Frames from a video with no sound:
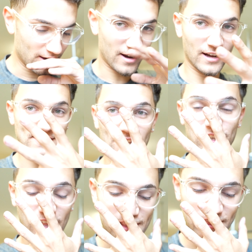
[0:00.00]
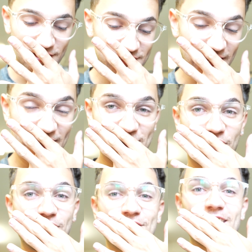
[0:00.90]
because I look like this. It
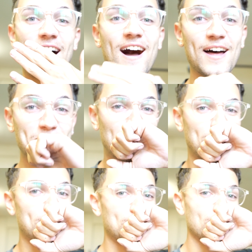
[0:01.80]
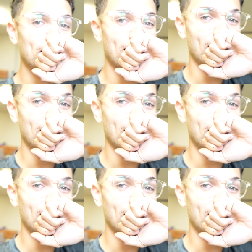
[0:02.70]
turned on, bro.